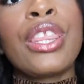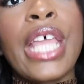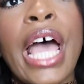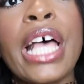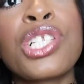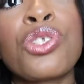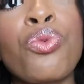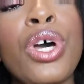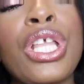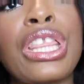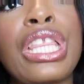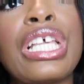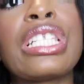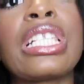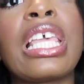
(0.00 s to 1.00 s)
That's
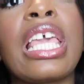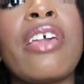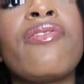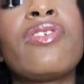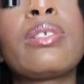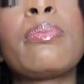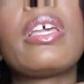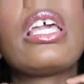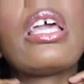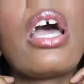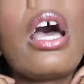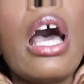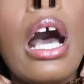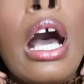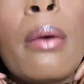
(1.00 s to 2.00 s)
what this gives me.
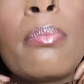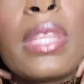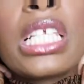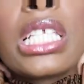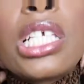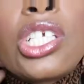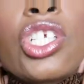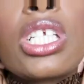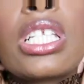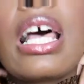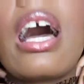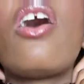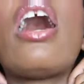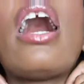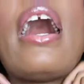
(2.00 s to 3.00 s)
Um, this is just
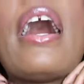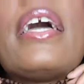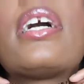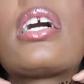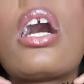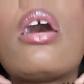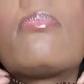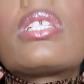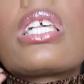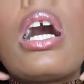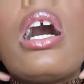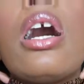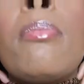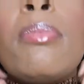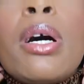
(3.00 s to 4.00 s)
how high it comes
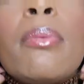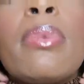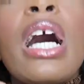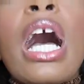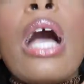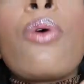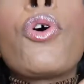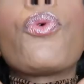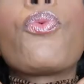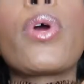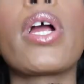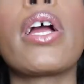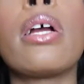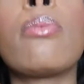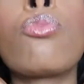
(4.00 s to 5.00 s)
up, but I would
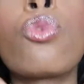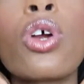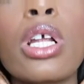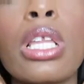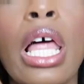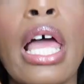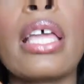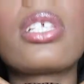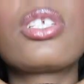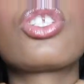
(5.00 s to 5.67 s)
wear it more like